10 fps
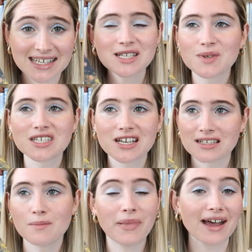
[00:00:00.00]
This was
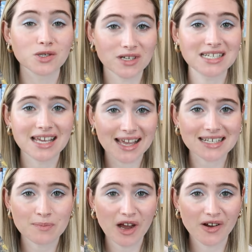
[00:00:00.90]
just a bad reading
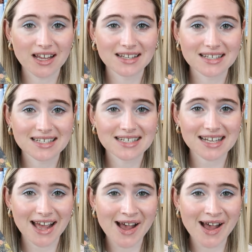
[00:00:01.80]
experience.